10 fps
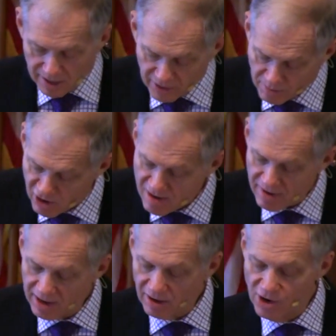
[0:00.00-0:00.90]
The merry
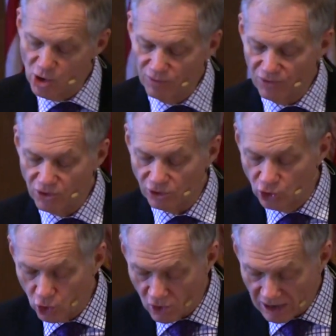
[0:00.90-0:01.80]
men are known for their
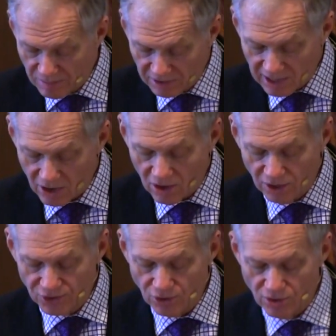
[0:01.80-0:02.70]
joy, but they are
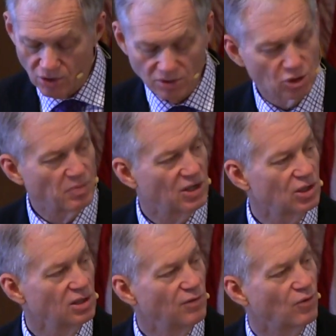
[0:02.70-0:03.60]
also known
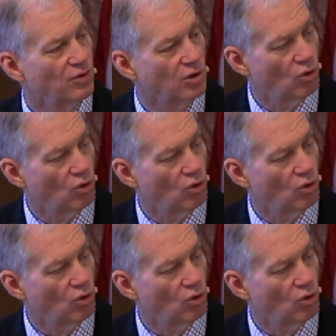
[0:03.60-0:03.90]
especially for their